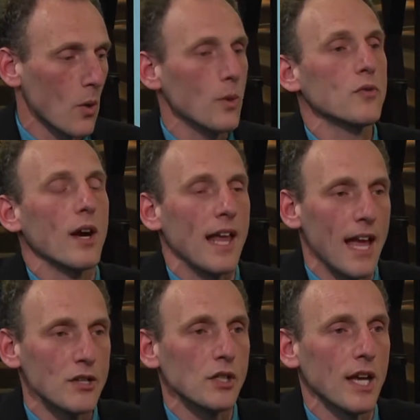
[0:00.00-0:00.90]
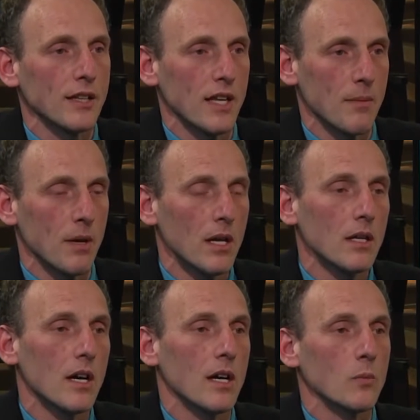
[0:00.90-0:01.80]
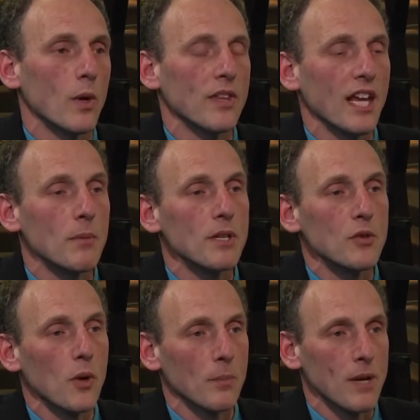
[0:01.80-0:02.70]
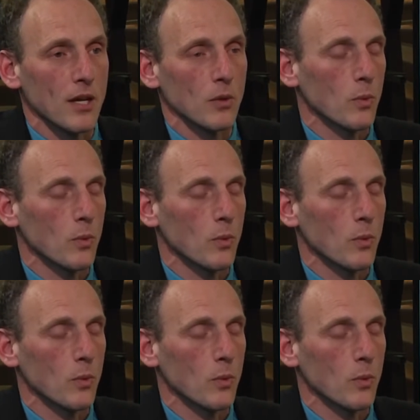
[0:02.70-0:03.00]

We try to educate them on what they can be doing better.